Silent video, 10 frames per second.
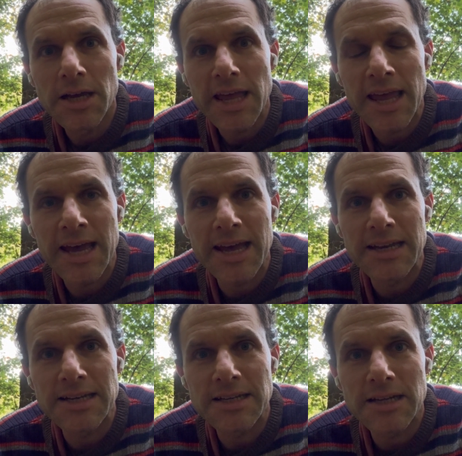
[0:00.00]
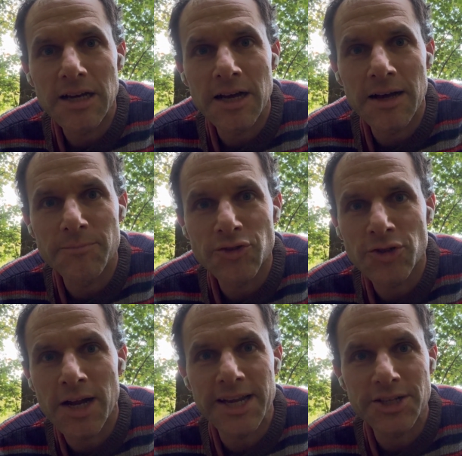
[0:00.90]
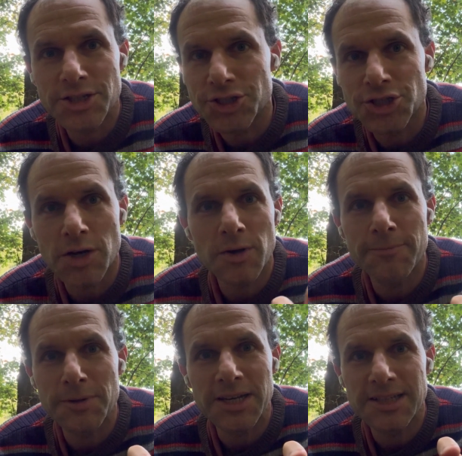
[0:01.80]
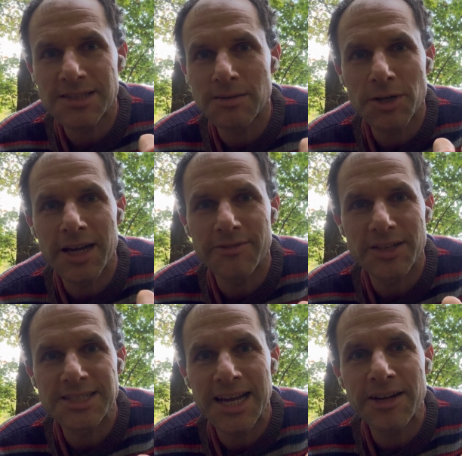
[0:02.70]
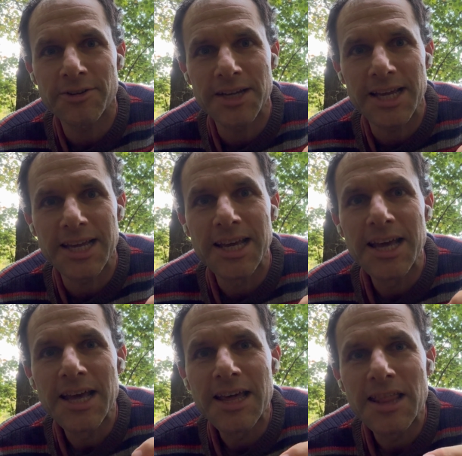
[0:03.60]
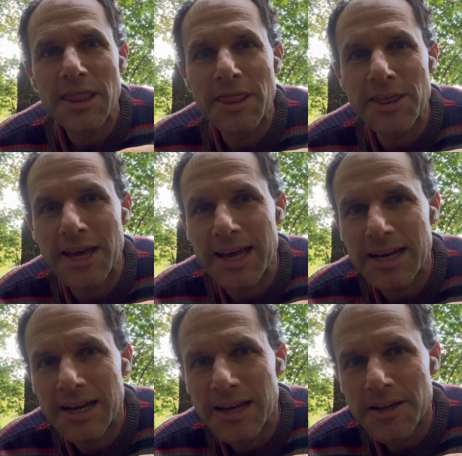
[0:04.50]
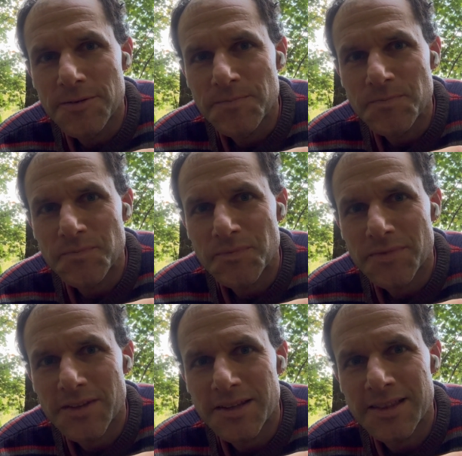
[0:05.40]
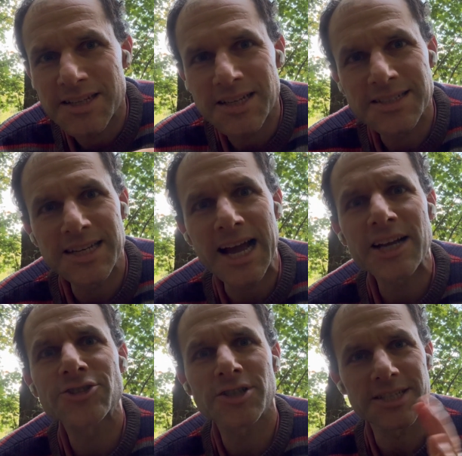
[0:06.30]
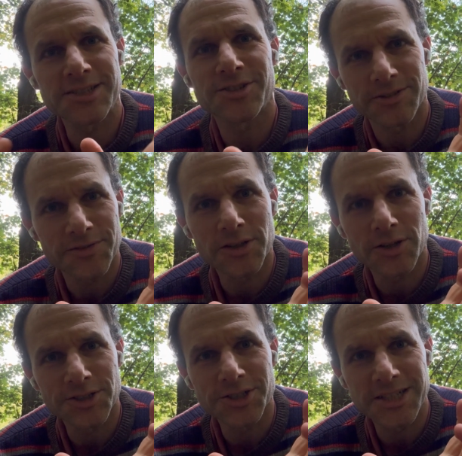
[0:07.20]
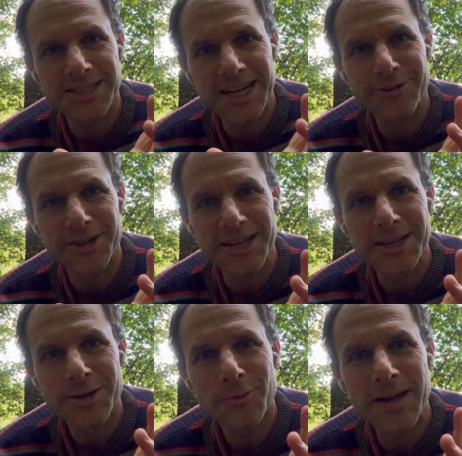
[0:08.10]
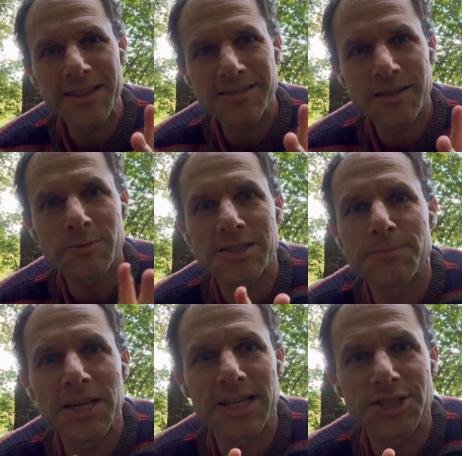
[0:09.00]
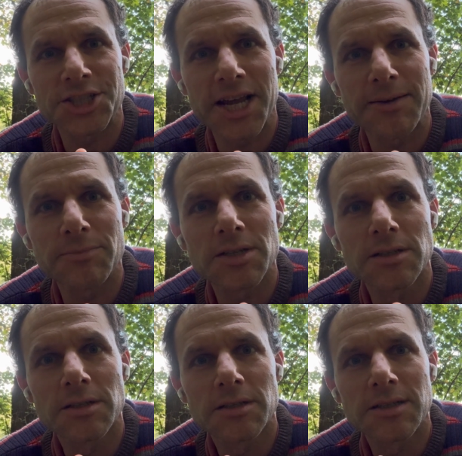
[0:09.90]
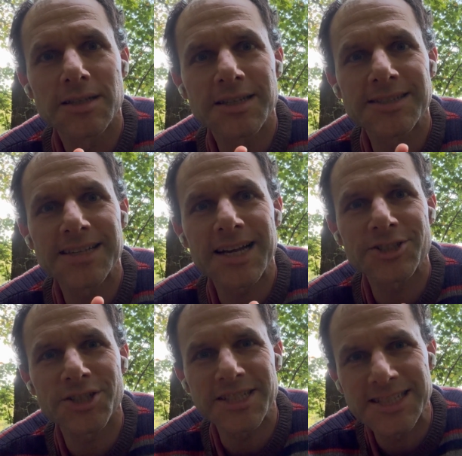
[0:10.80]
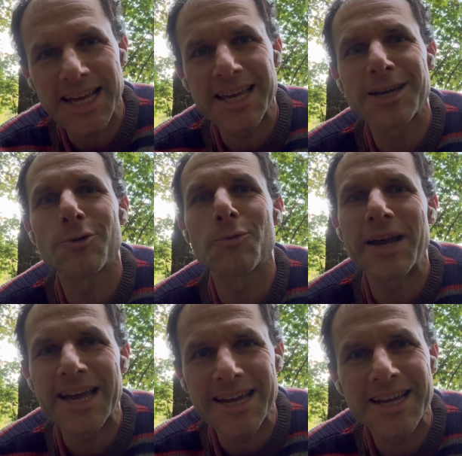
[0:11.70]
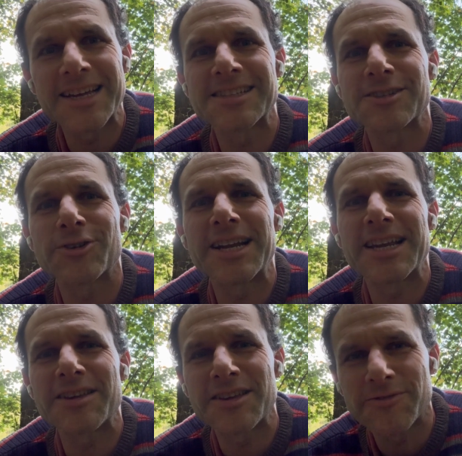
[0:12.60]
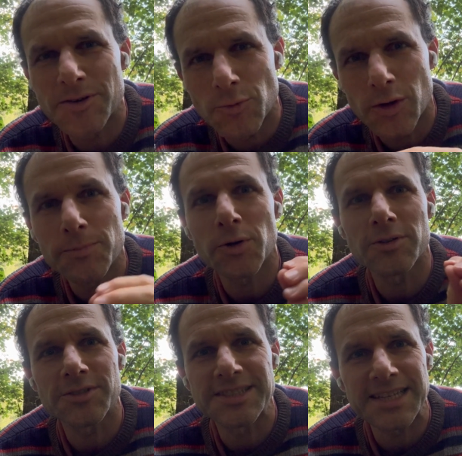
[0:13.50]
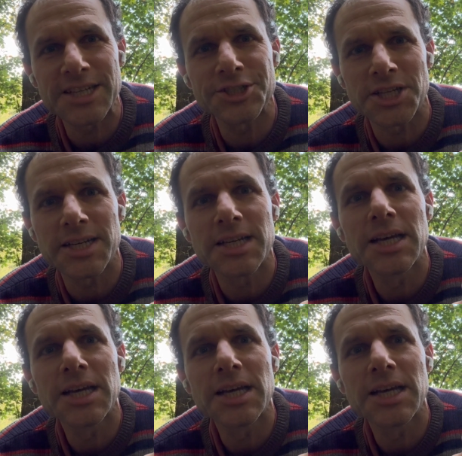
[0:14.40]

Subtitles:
and trying to show up in some kind of integrity that doesn't actually serve the larger integrity when someone's being shamed. It's actually taking away, it's creating even more polarization